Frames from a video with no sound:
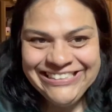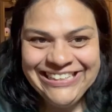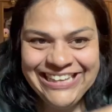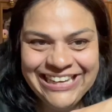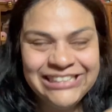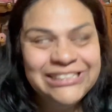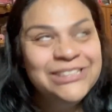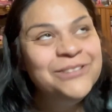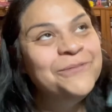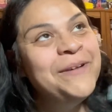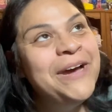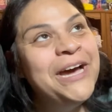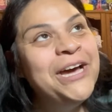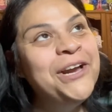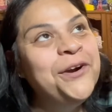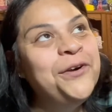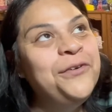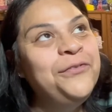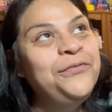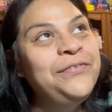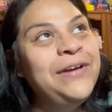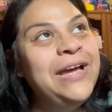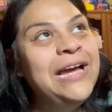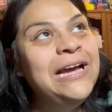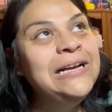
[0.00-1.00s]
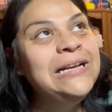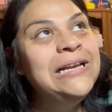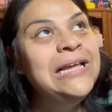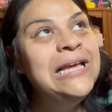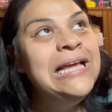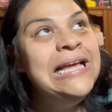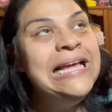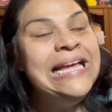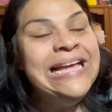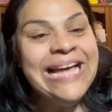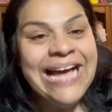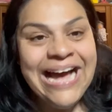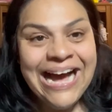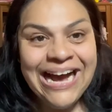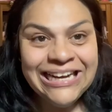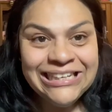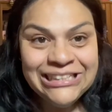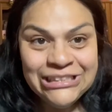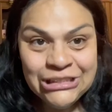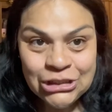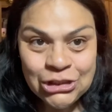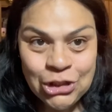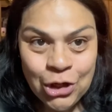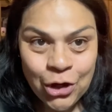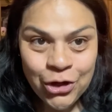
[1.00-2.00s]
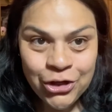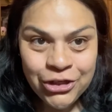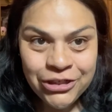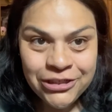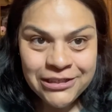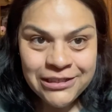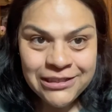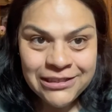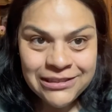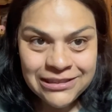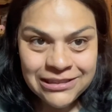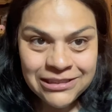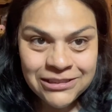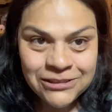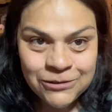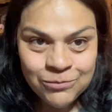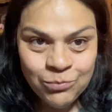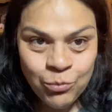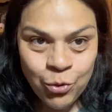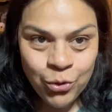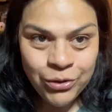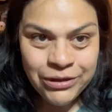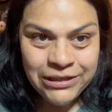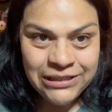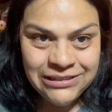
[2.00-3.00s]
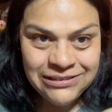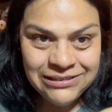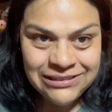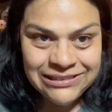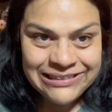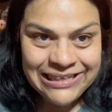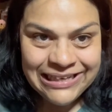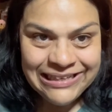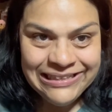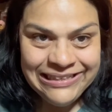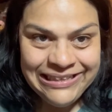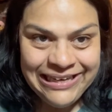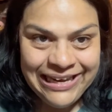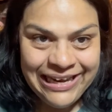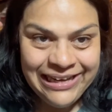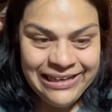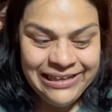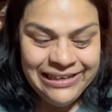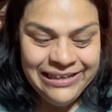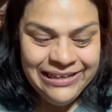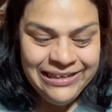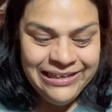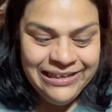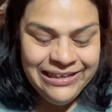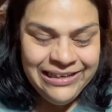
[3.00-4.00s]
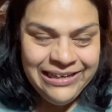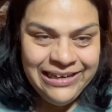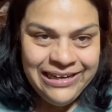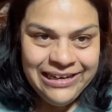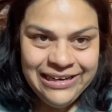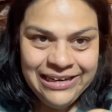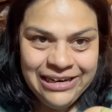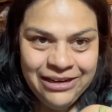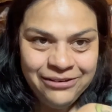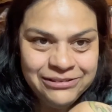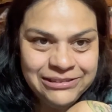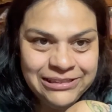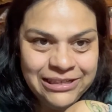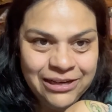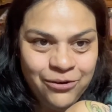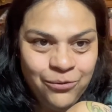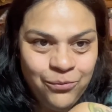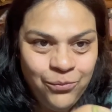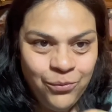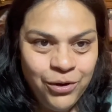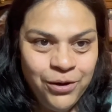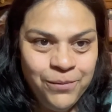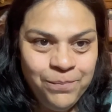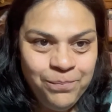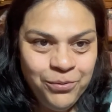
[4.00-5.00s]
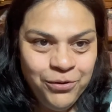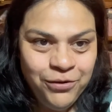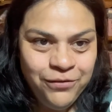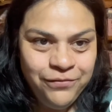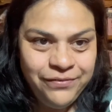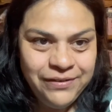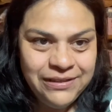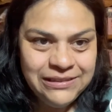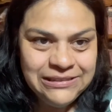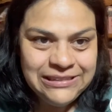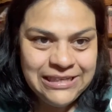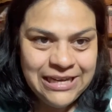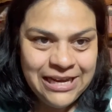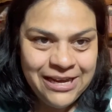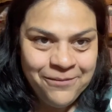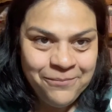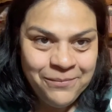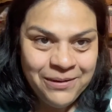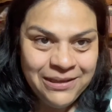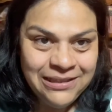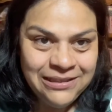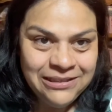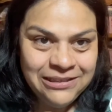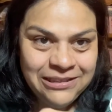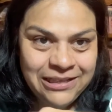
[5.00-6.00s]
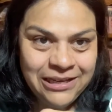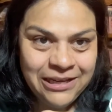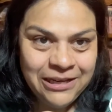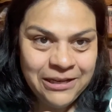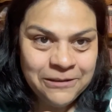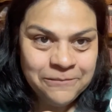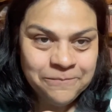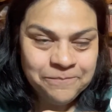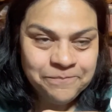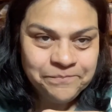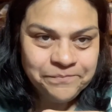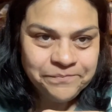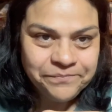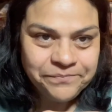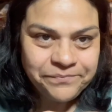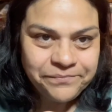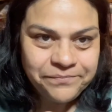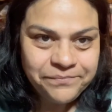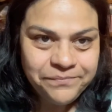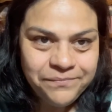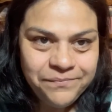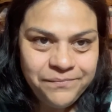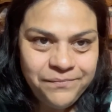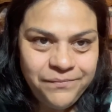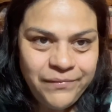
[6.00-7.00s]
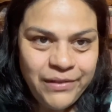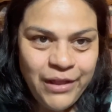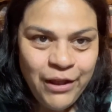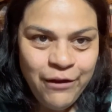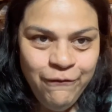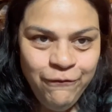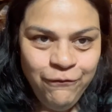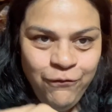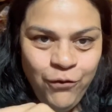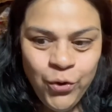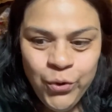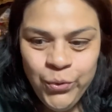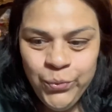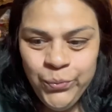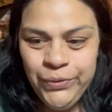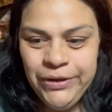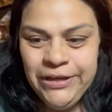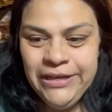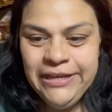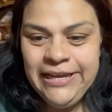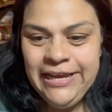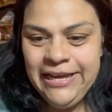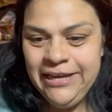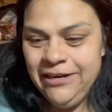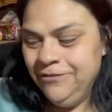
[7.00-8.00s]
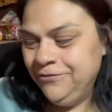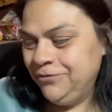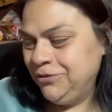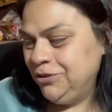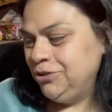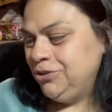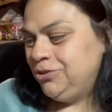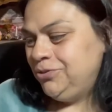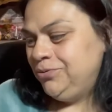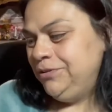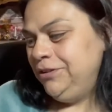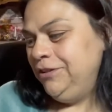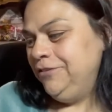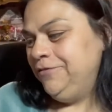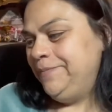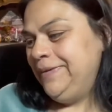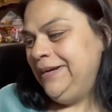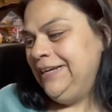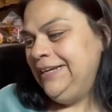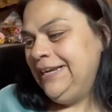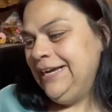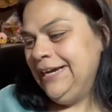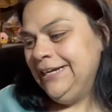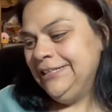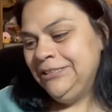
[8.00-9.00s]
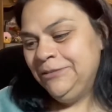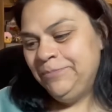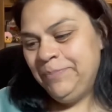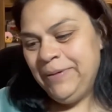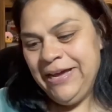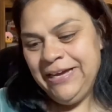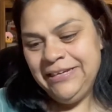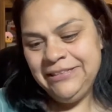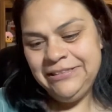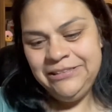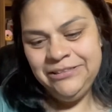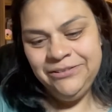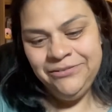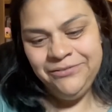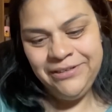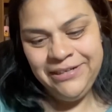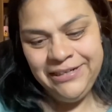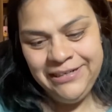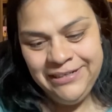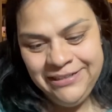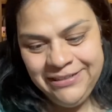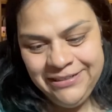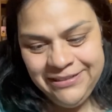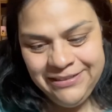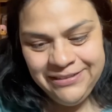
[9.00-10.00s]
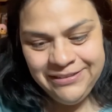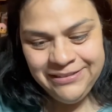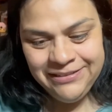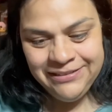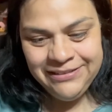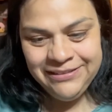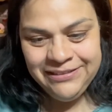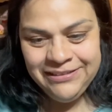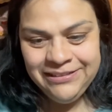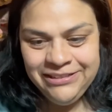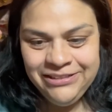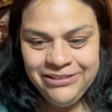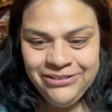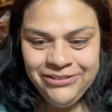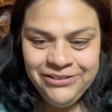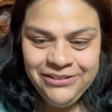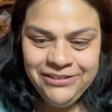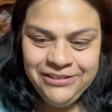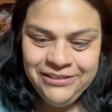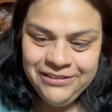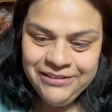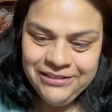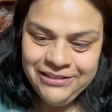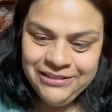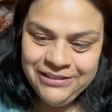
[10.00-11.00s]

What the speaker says: As a matter of fact, I started it this morning, Sunday. And I was like, what perfect timing then? 4-week anniversary of my dad's passing, right? Couldn't.